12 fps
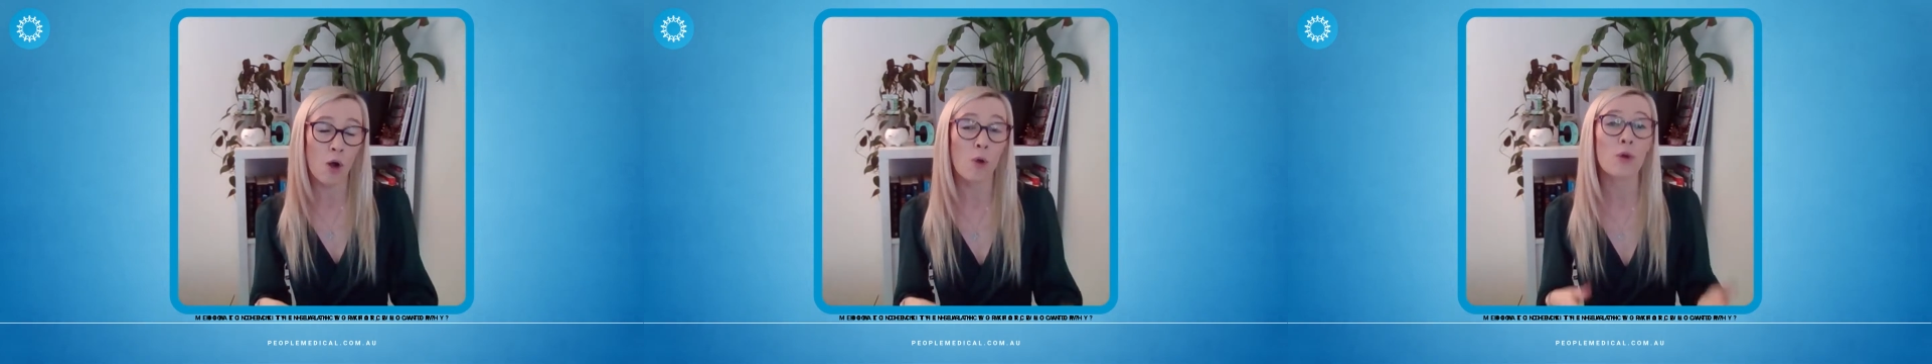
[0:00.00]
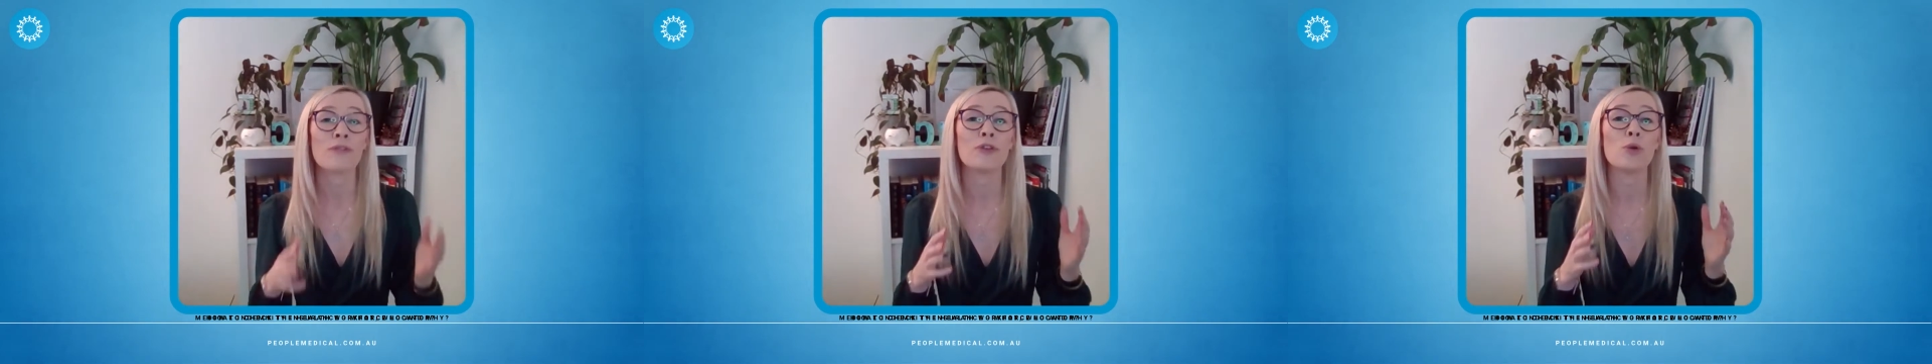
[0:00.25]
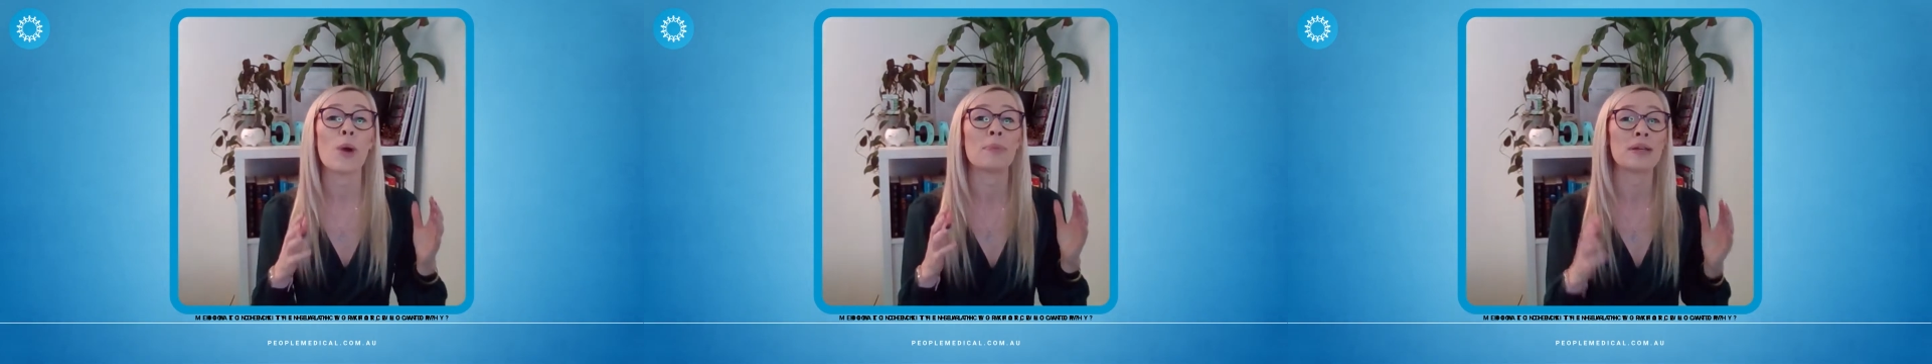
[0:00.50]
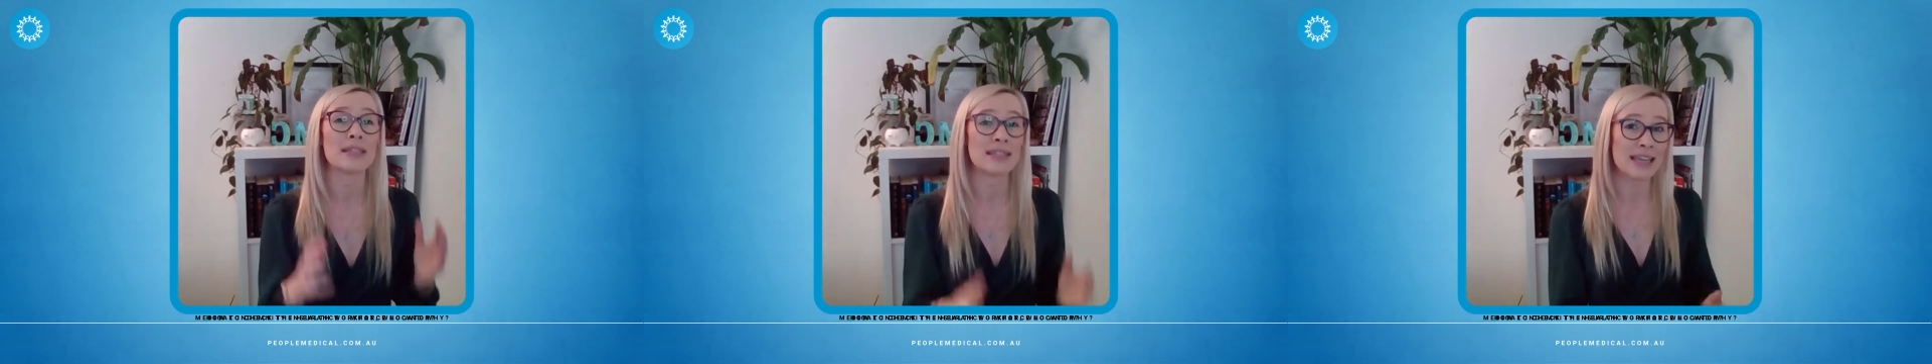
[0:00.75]
or if you are
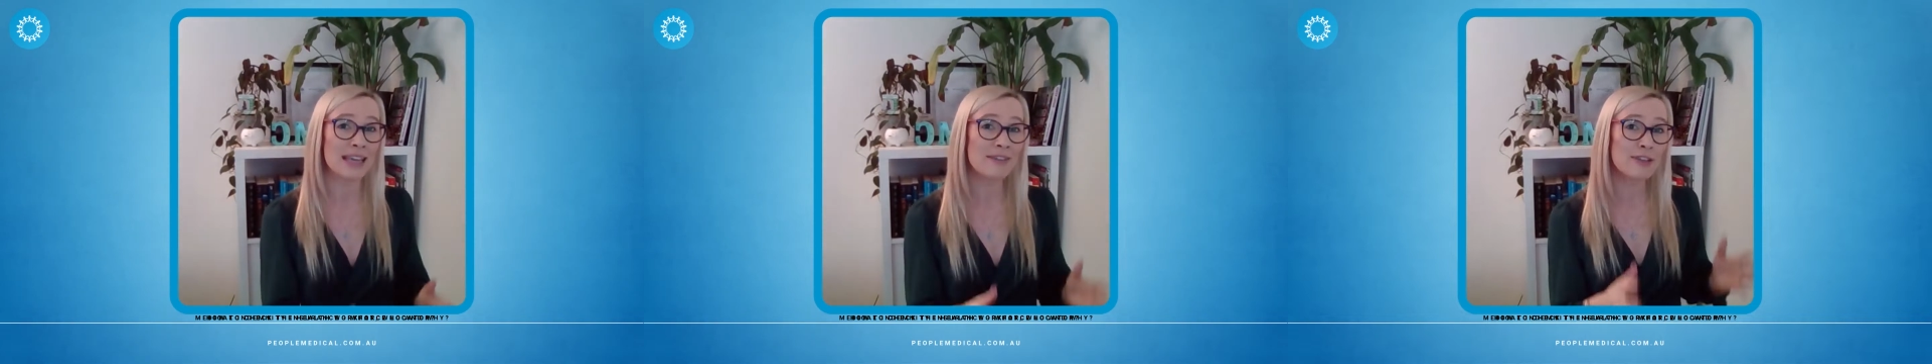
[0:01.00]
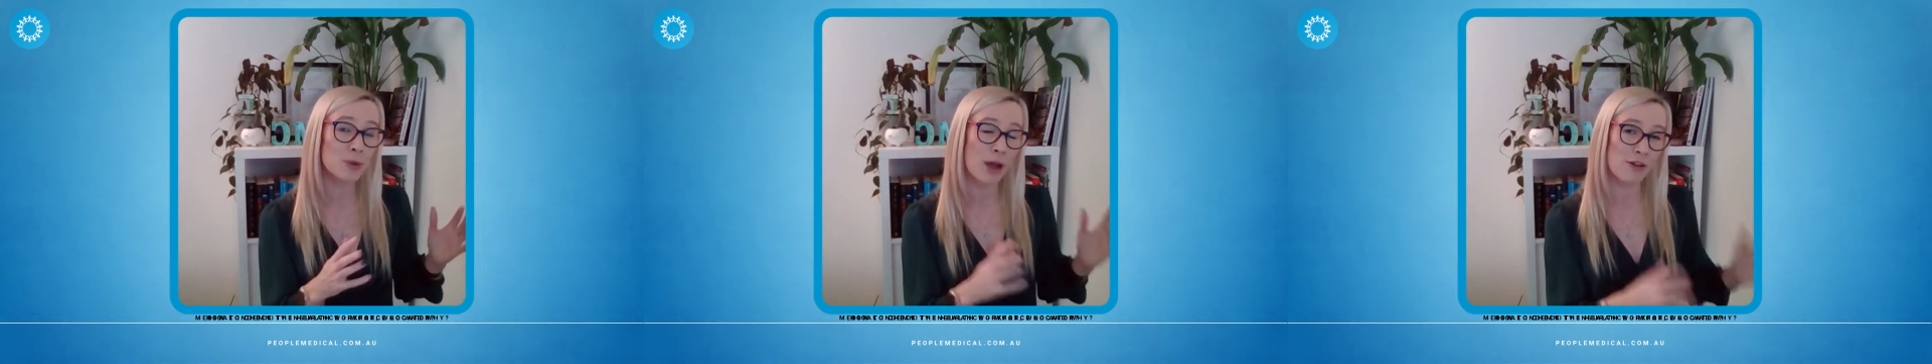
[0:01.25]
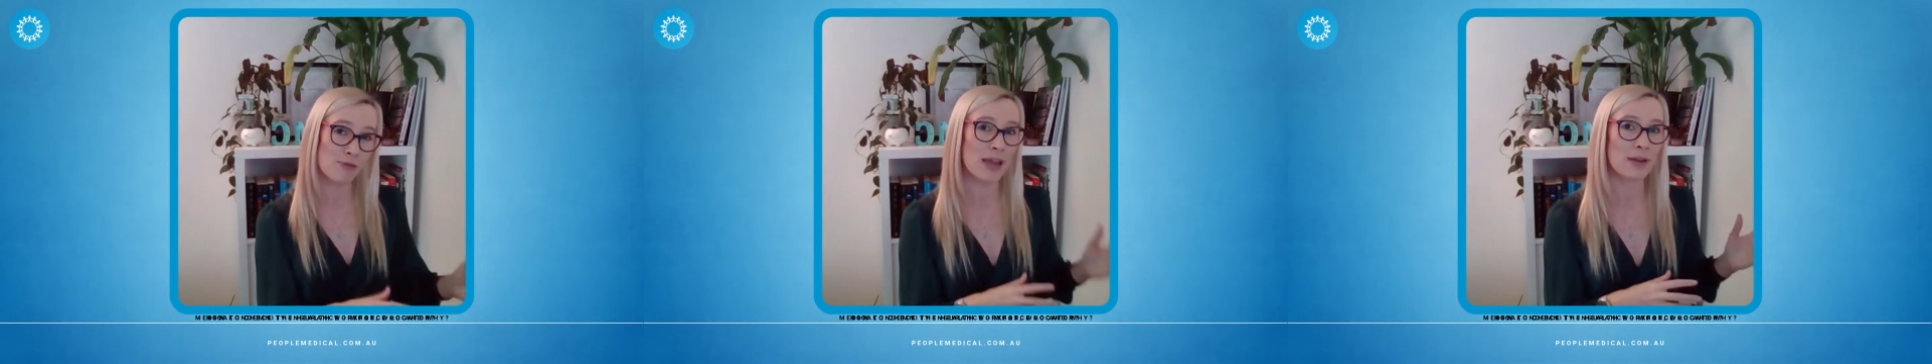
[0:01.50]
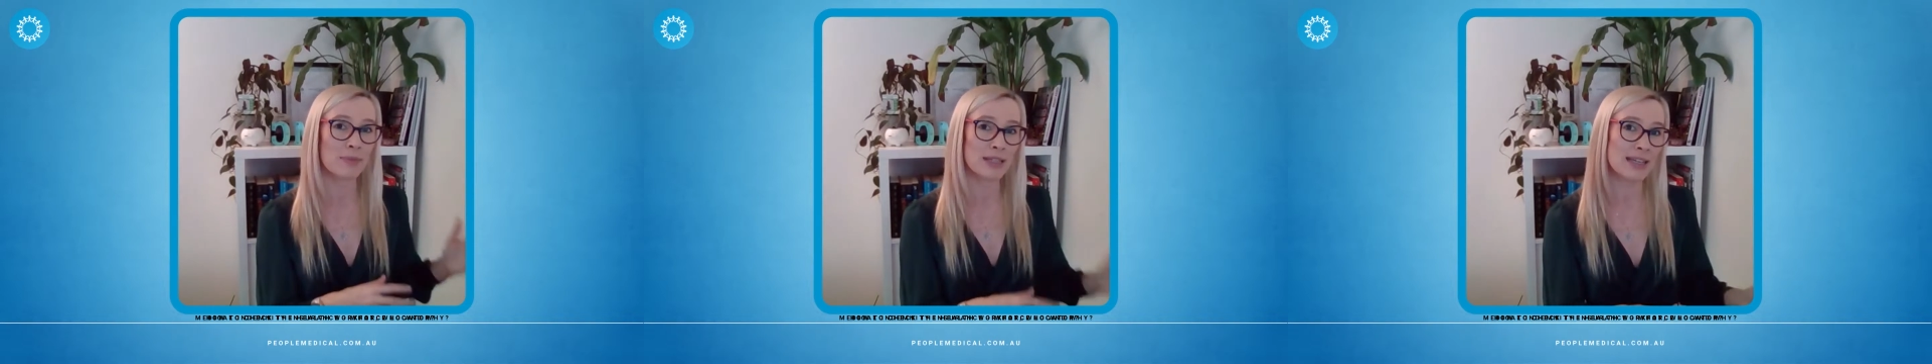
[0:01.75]
perceived to have
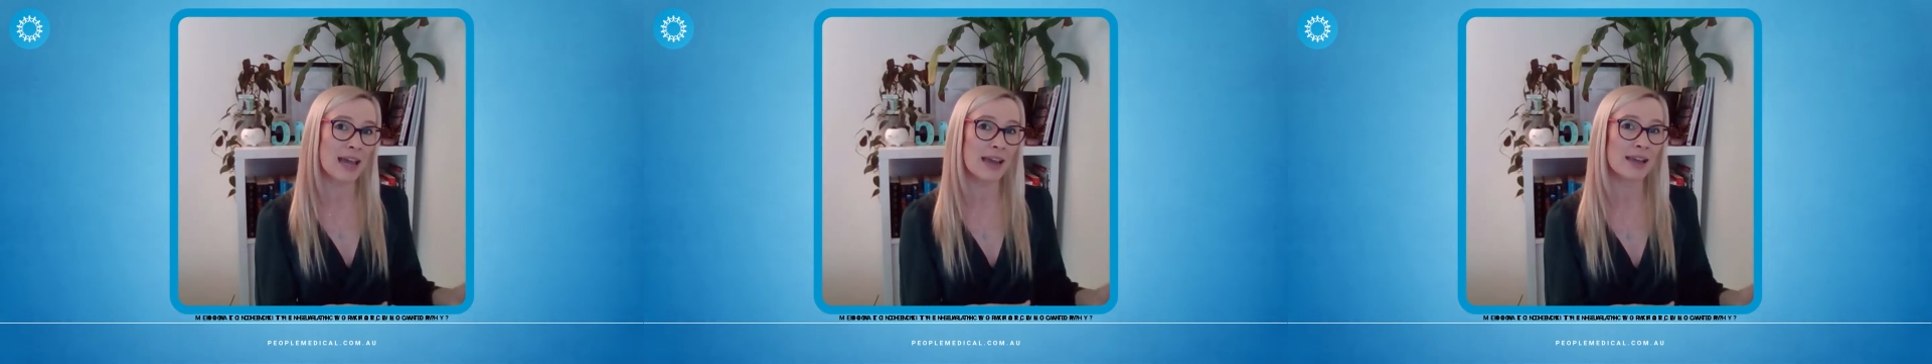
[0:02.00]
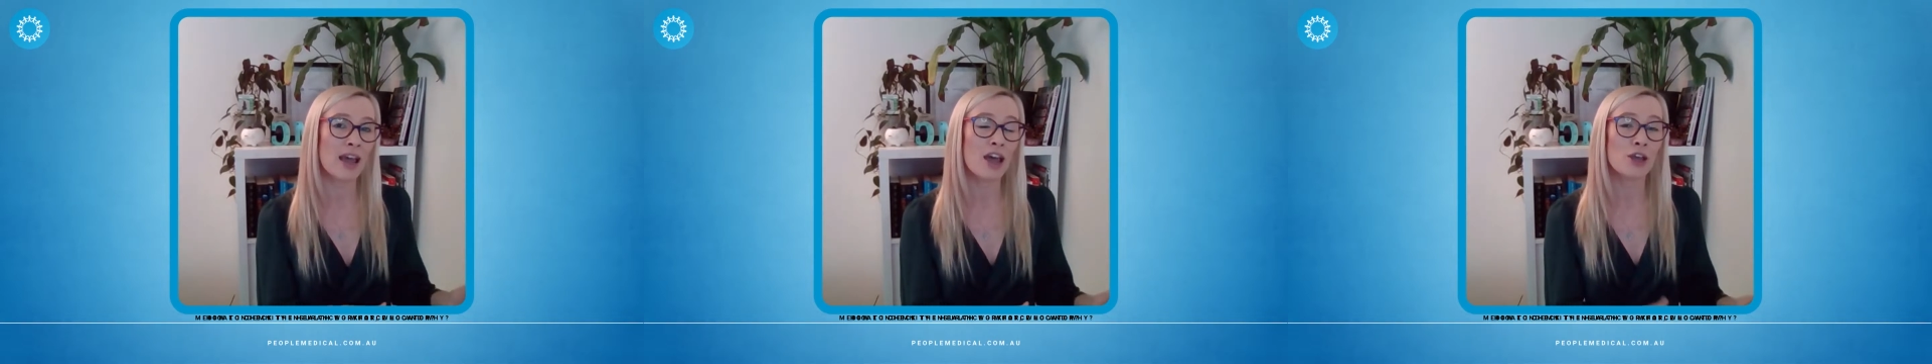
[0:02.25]
made a mistake,